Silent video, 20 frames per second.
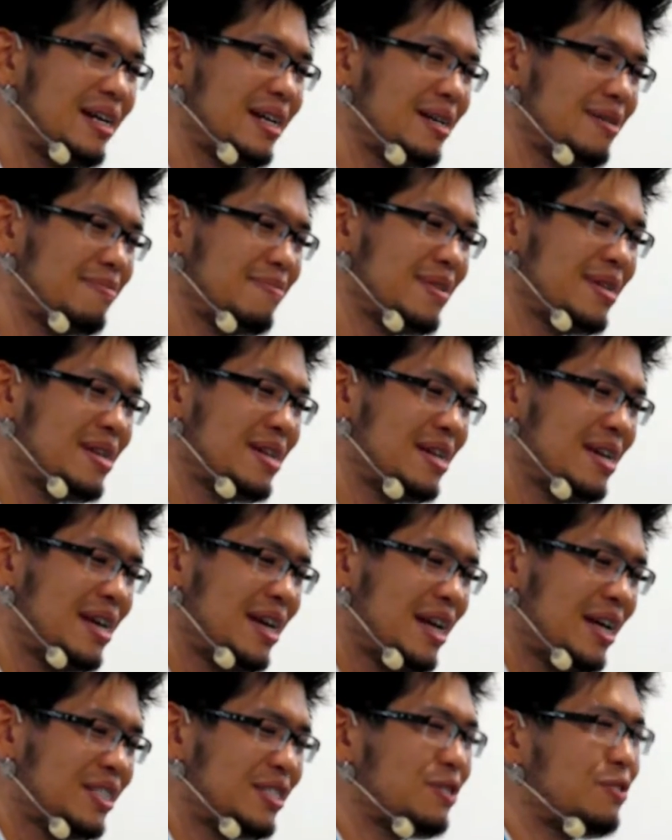Um,
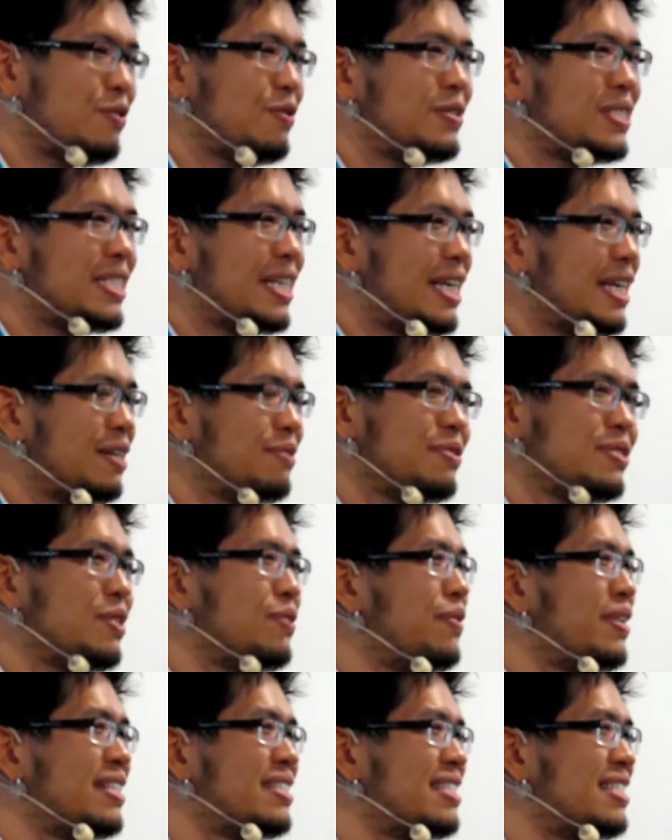so it was, a, it was
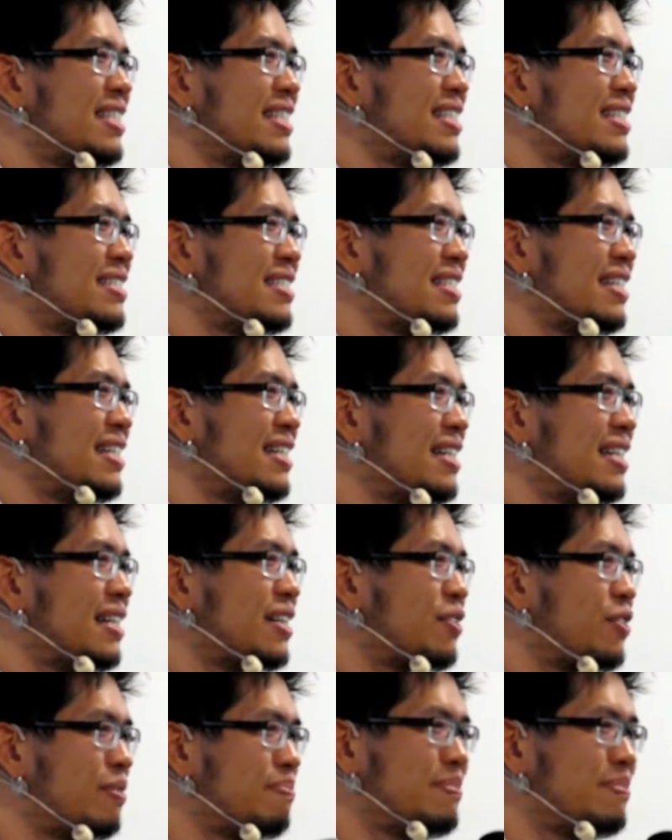always these uh,